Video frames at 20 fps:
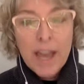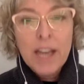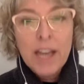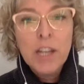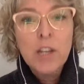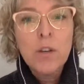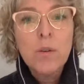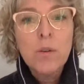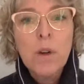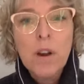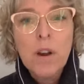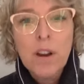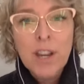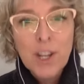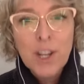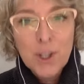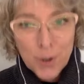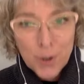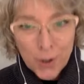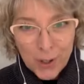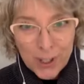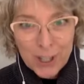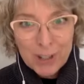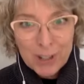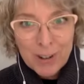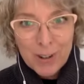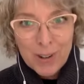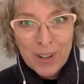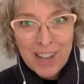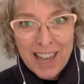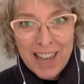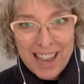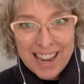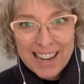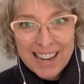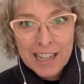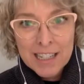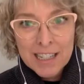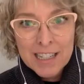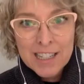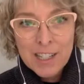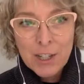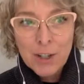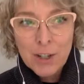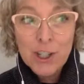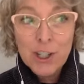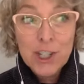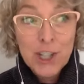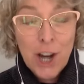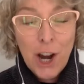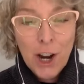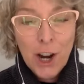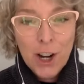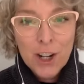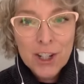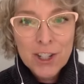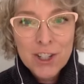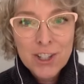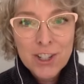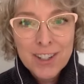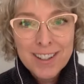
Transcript: and you are controlling your own light, you're in charge,